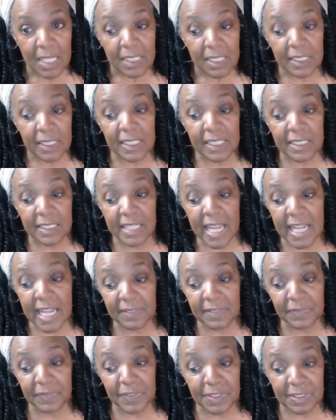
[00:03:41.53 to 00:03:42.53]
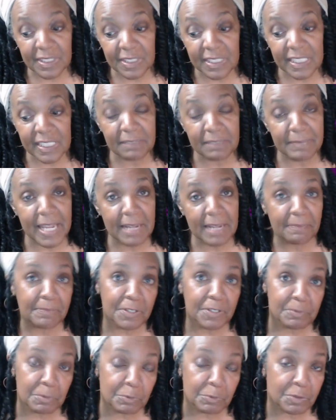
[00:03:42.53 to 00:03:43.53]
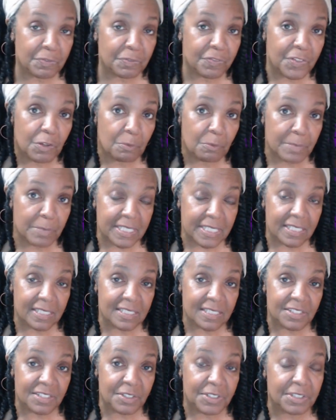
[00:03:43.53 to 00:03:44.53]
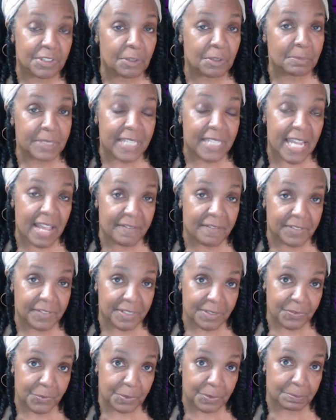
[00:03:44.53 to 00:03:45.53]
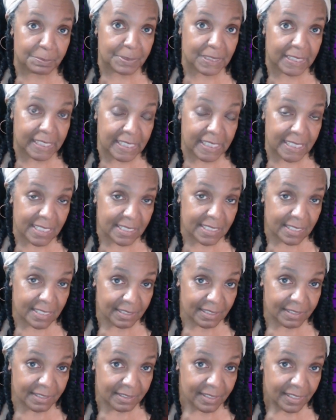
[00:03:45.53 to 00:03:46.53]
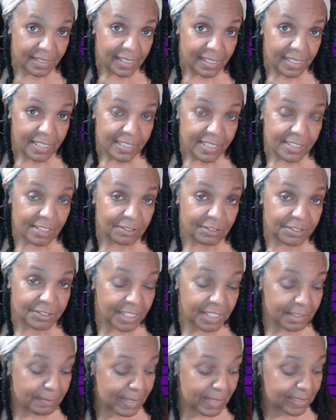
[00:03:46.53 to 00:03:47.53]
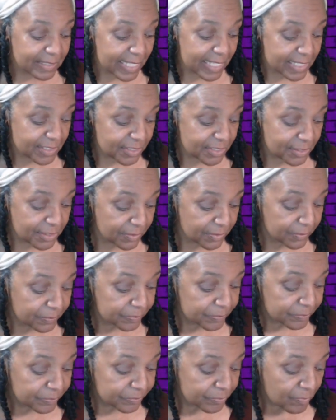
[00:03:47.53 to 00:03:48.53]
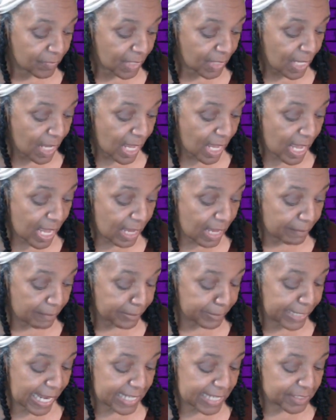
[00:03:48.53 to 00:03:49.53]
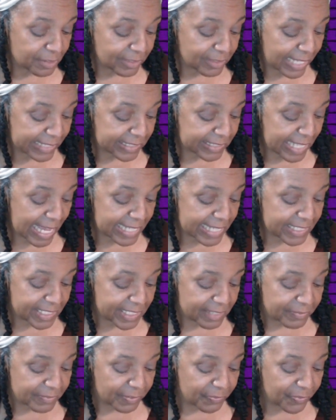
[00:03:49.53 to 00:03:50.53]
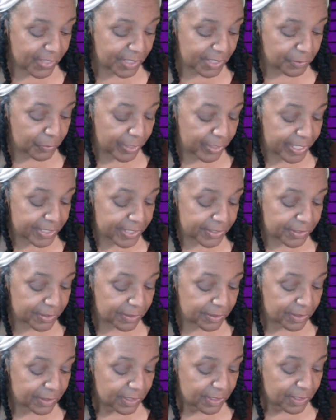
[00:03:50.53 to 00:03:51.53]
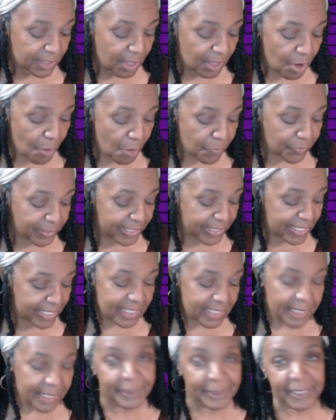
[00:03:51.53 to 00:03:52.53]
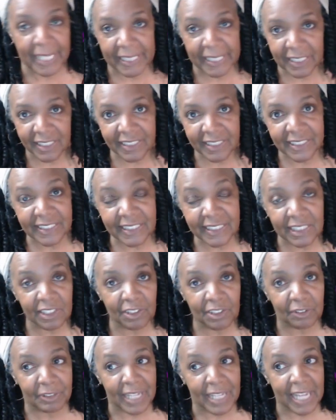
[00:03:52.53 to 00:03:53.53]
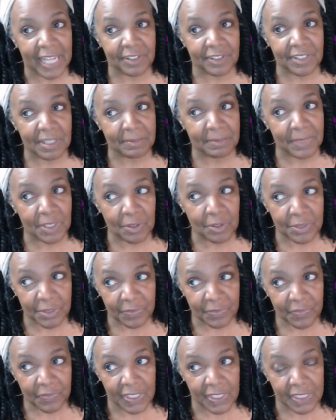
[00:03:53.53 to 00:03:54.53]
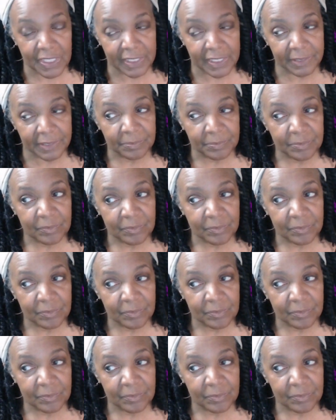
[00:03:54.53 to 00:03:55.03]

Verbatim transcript: These days, if it's a scene made, people will film it so that there'll be evidence for the police. So think about that too. Um, but I do like the idea of a fundraiser. Hopefully it's something like a casino night or something. Those are fun.